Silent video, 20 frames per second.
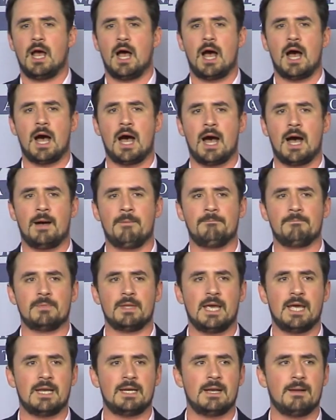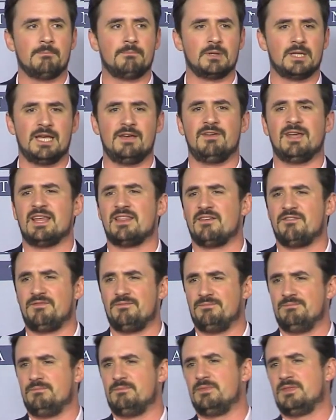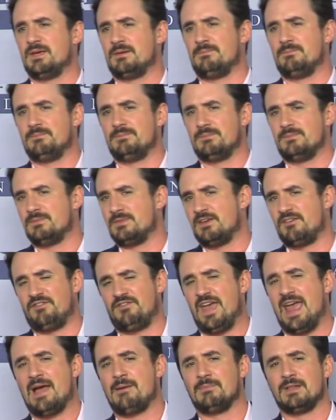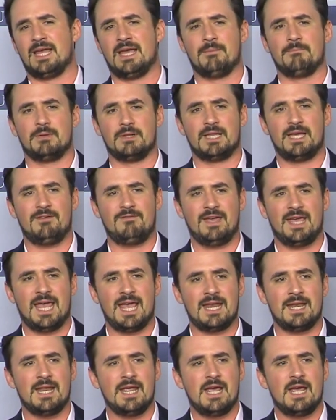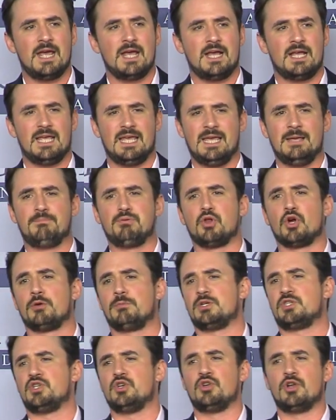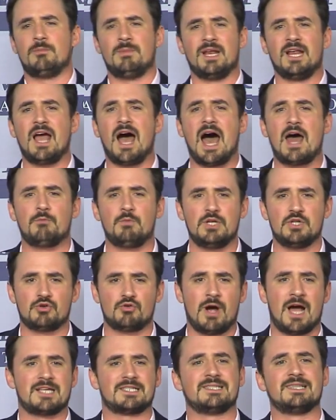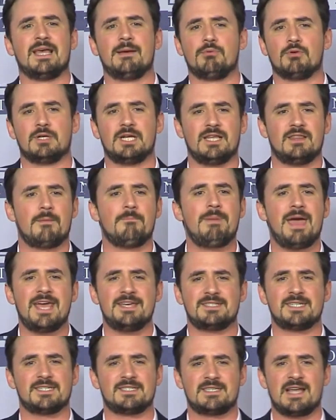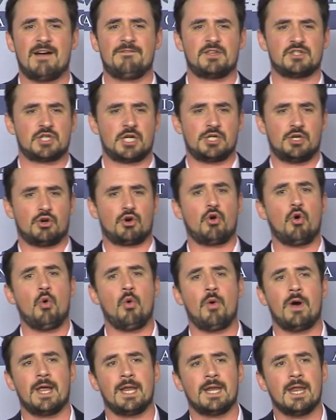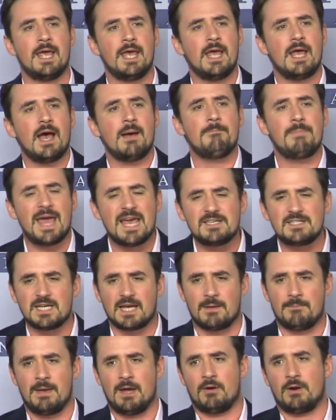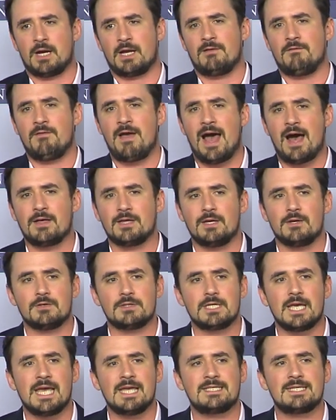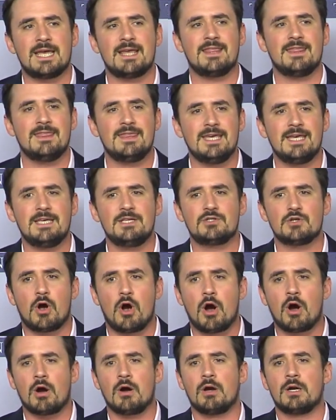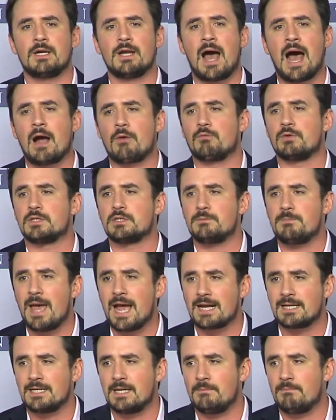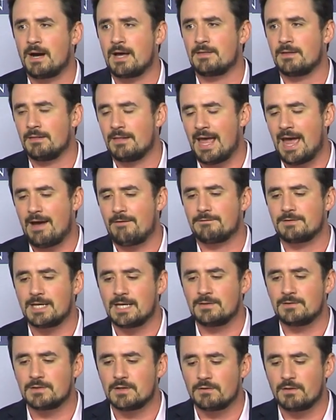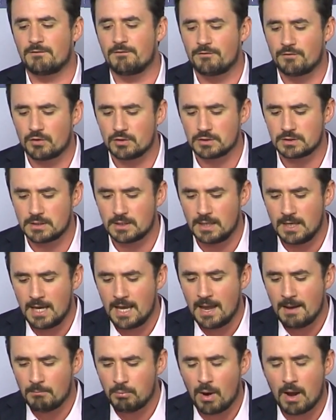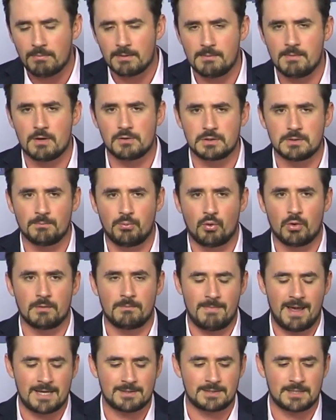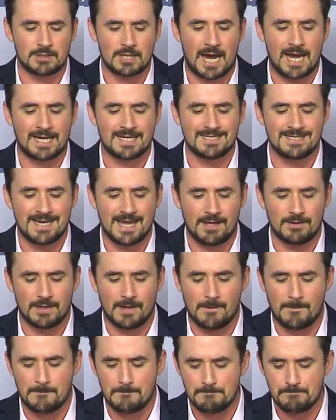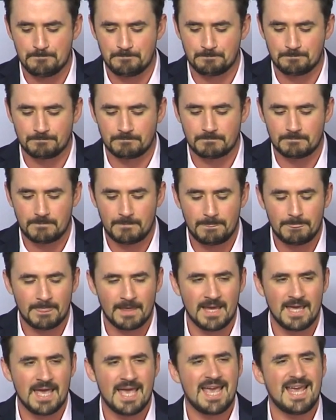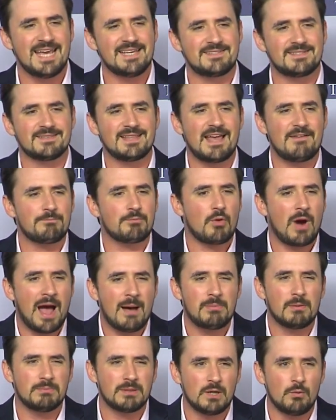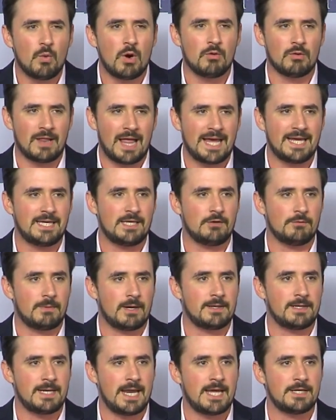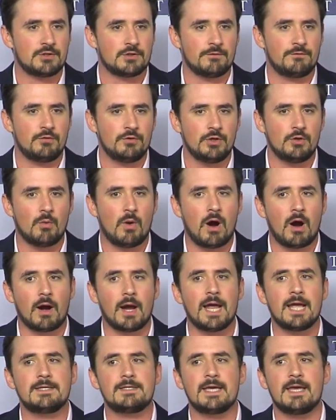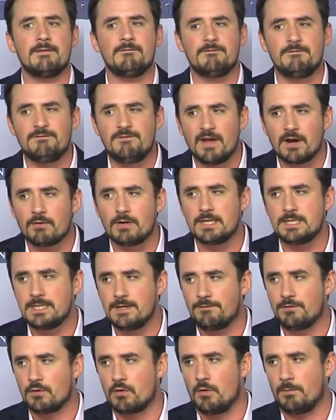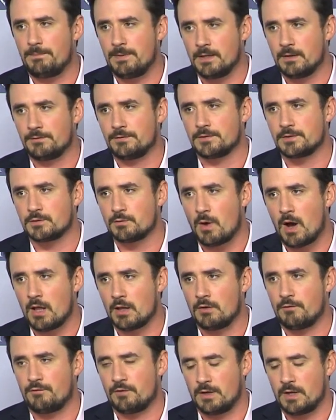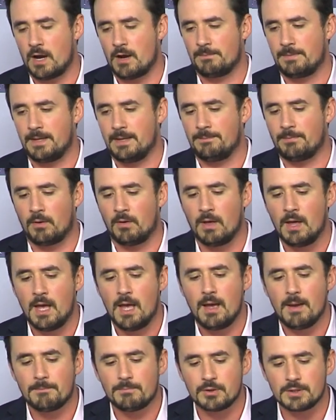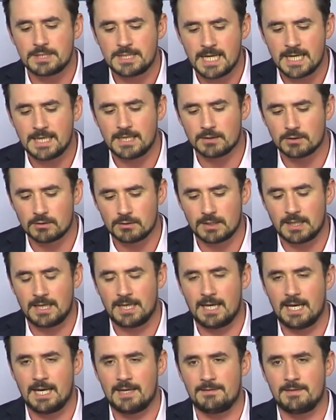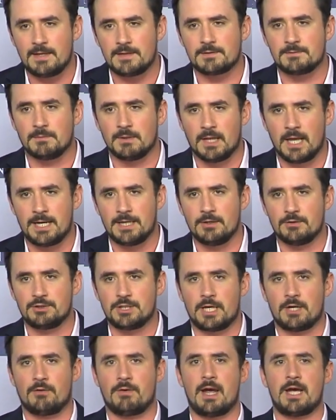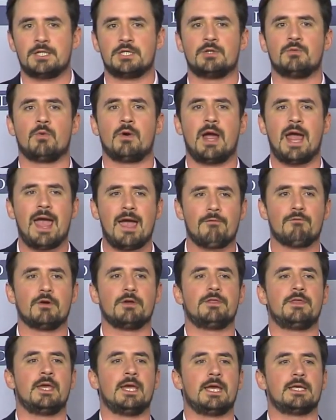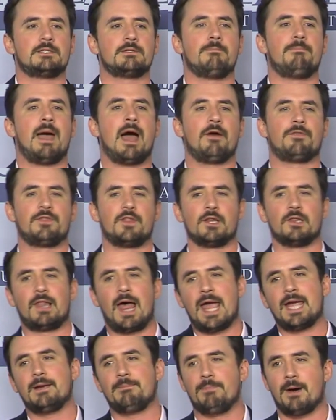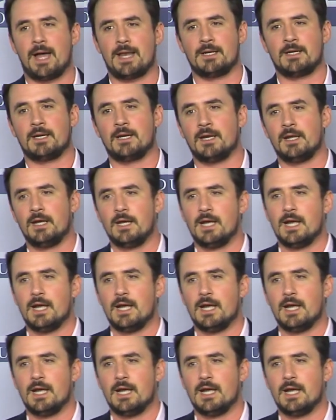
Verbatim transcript: um, and believing in the, the, the family and believing in E pluribus unum, and God we trust, liberty, the basic stuff that's on your coin, basic American values. It's a these are not respected by the left. And so the first and probably most important message I can tell you is the left probably won't like you by the nature of who you are. It's a very difficult pill to swallow for young people, particularly in this millennial generation where everything is about the like button